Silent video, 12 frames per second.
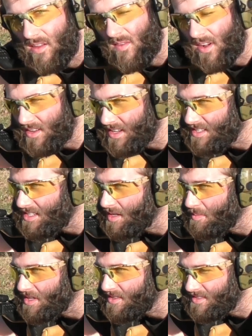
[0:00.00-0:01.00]
All right, next
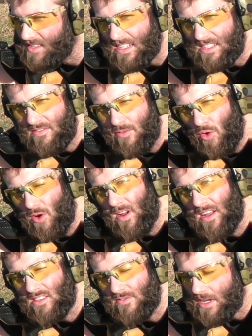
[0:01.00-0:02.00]
up is 64
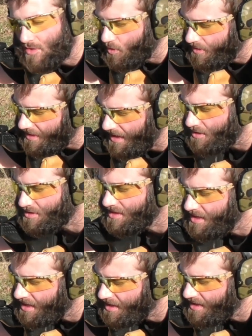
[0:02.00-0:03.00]
grains of
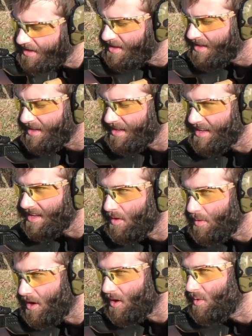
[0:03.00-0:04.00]
H1000.
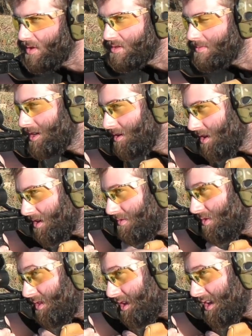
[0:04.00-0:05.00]
And we are going to be going
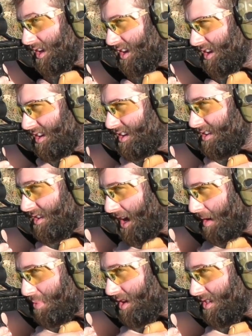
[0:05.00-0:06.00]
for the
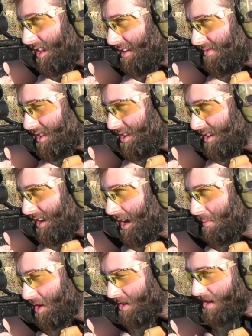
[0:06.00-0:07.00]
top left
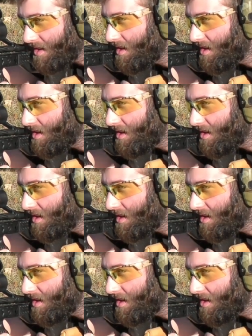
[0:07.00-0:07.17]
diamond.